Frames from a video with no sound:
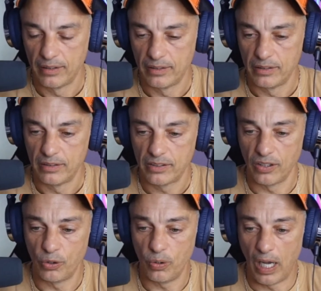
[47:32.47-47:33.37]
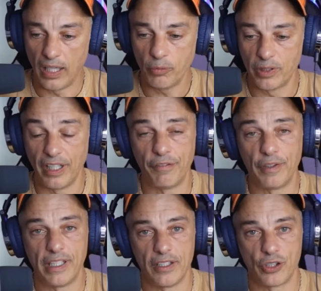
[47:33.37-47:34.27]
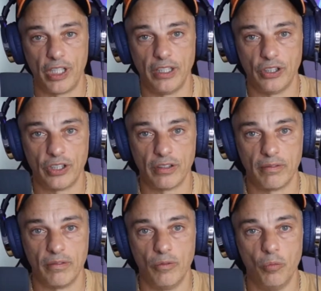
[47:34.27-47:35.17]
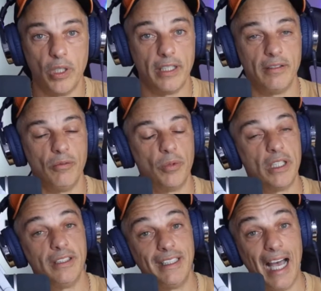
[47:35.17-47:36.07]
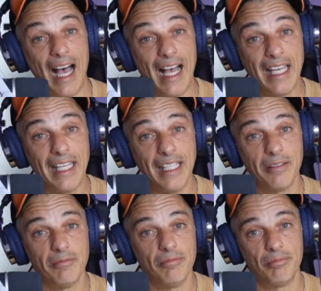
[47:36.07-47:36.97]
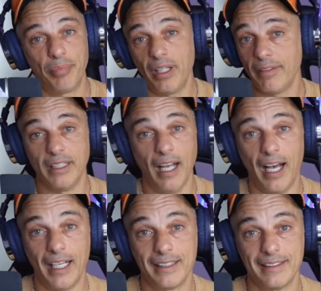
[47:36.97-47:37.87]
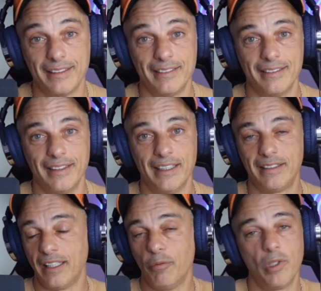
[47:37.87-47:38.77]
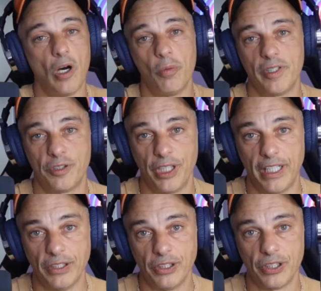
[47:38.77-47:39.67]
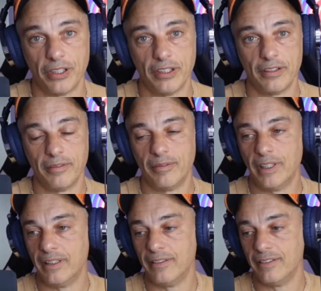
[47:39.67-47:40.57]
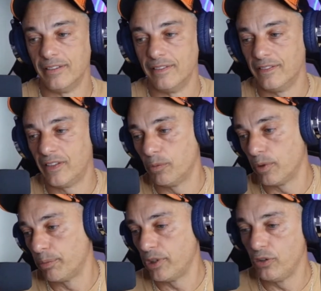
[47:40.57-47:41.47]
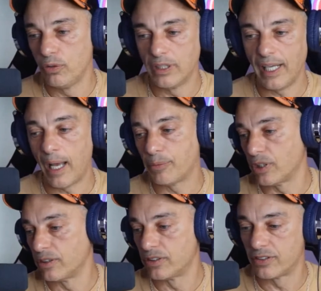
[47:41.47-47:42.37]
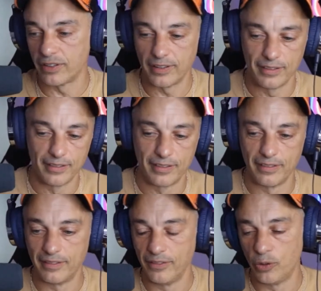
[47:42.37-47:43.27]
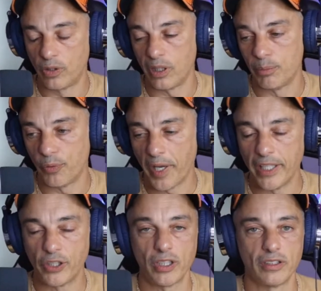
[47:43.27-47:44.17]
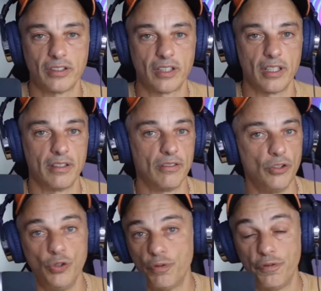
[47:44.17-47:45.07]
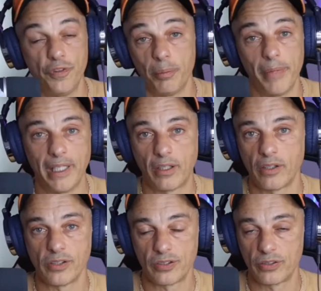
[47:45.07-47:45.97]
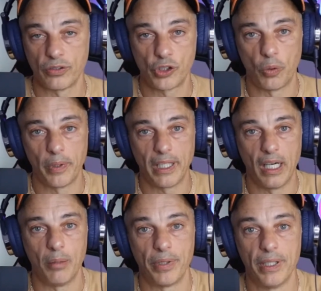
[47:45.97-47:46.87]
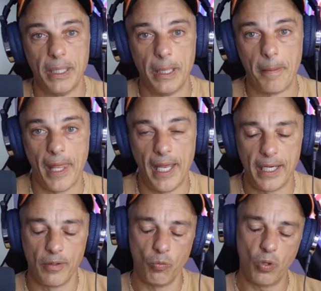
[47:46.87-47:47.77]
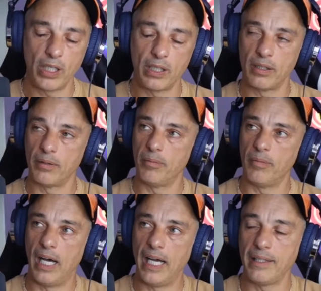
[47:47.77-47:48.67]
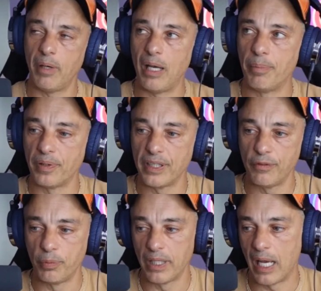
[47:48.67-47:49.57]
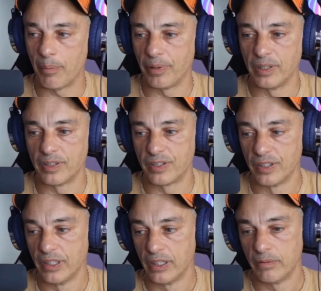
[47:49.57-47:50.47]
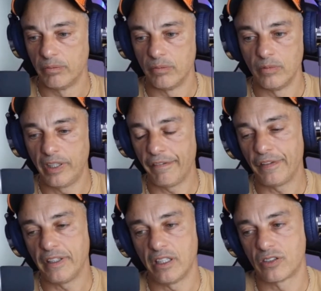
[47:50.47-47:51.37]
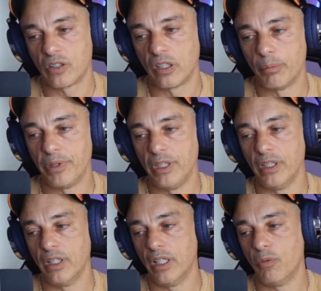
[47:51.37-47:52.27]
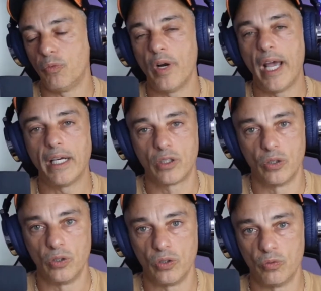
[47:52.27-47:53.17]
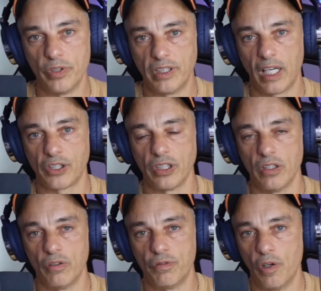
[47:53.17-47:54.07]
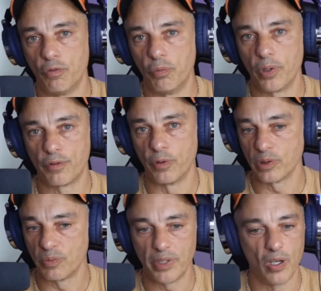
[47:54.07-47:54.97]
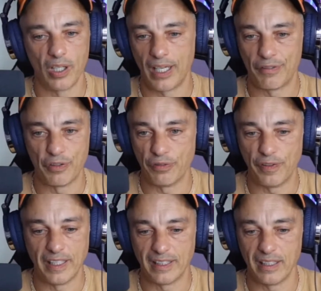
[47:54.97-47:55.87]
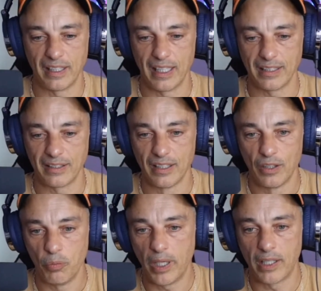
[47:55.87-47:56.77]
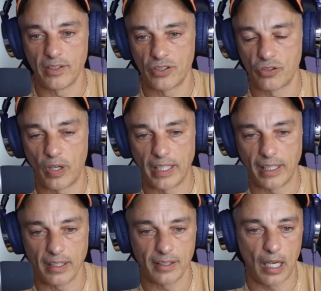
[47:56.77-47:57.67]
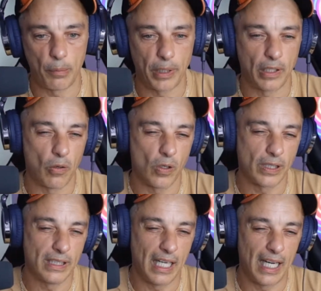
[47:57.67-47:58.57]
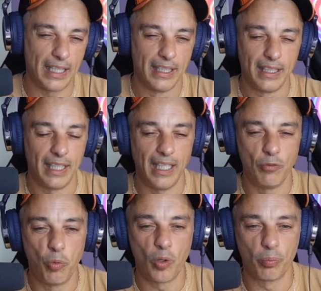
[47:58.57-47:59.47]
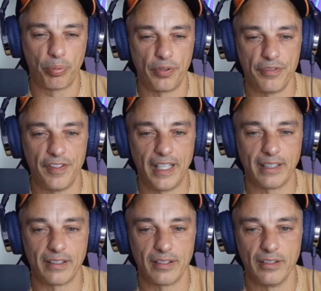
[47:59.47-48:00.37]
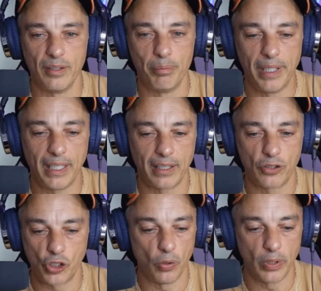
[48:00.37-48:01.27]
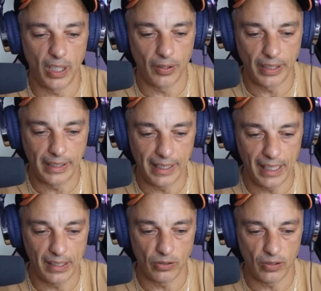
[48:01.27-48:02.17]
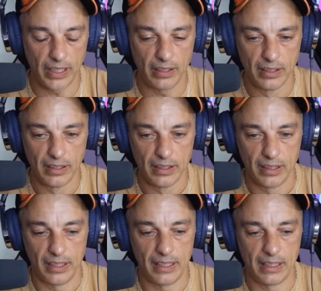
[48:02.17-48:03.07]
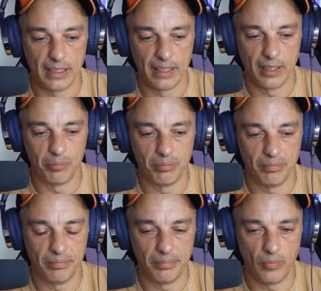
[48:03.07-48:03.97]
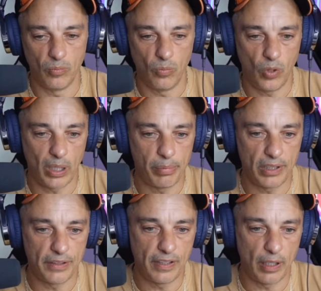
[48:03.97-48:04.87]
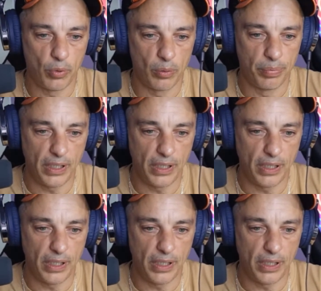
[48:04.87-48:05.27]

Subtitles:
So Hollywood definitely has changed. Will it die? Probably not. It will always change. And there will be new adaptations and new collaborations and new filmmakers showing up. And what I believe will happen is definitely there's going to be a radical reduction of workforce. We all have to face it, I guess. Whether the strike is coming or not, it won't prevent the big showdown in the end, right? And what I believe that will be